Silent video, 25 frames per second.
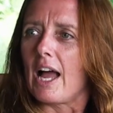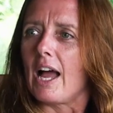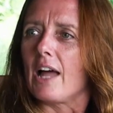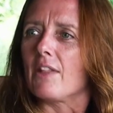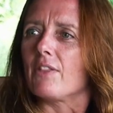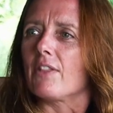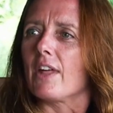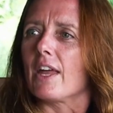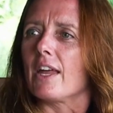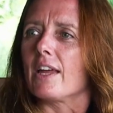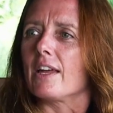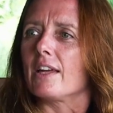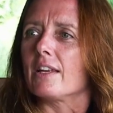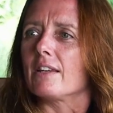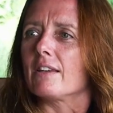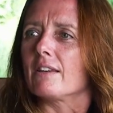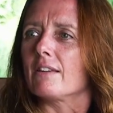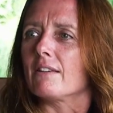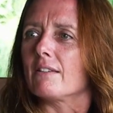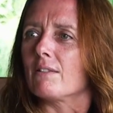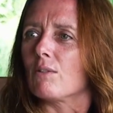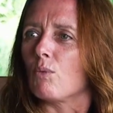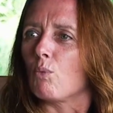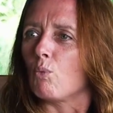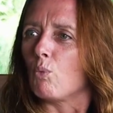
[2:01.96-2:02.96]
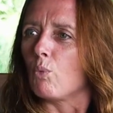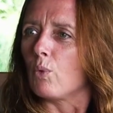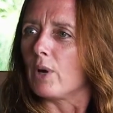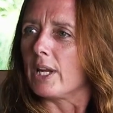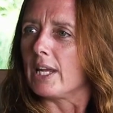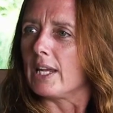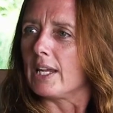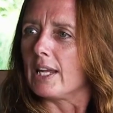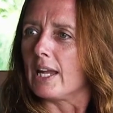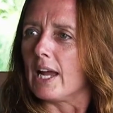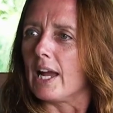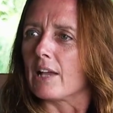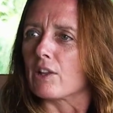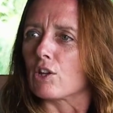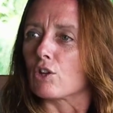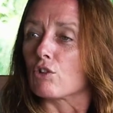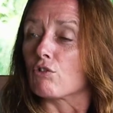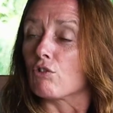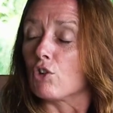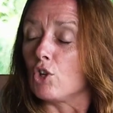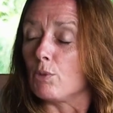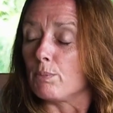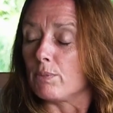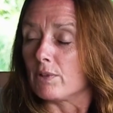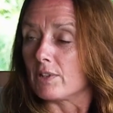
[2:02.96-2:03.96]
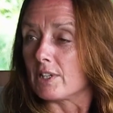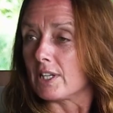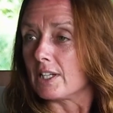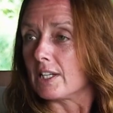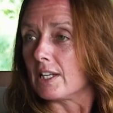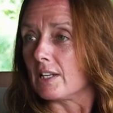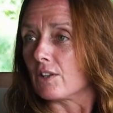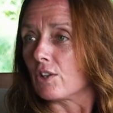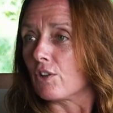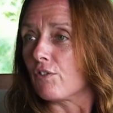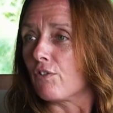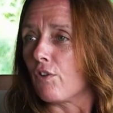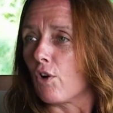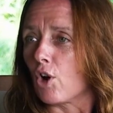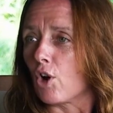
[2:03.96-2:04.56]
and then we as a group did it the